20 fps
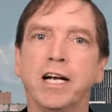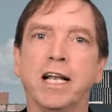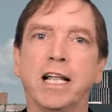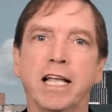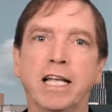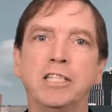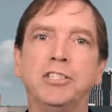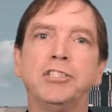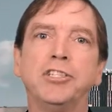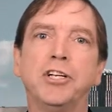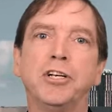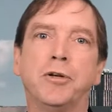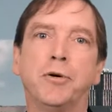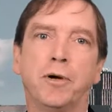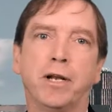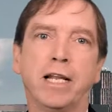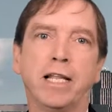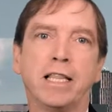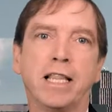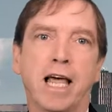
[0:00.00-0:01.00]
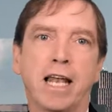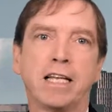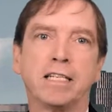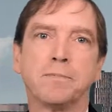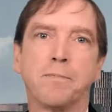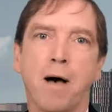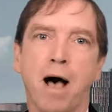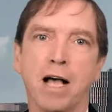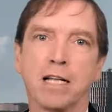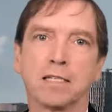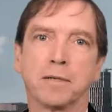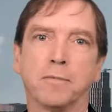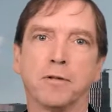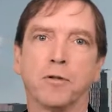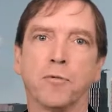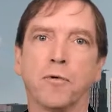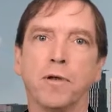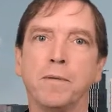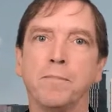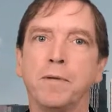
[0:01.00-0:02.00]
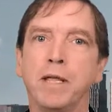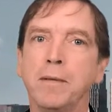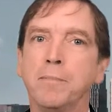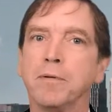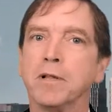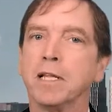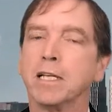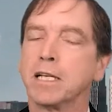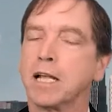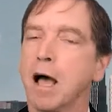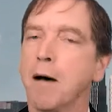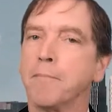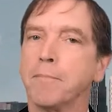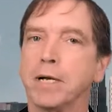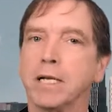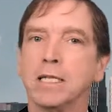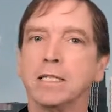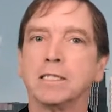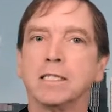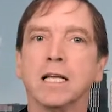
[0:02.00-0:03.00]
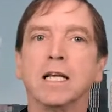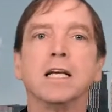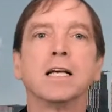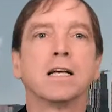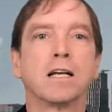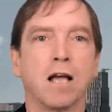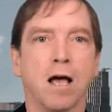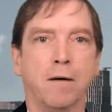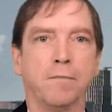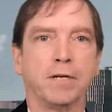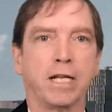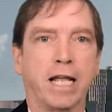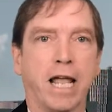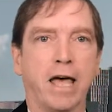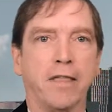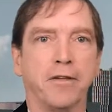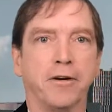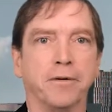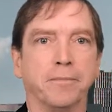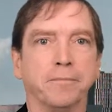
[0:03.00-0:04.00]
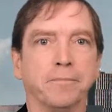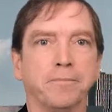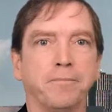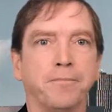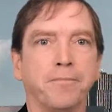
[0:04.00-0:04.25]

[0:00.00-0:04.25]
and ingenuity that is possible when people and companies come together.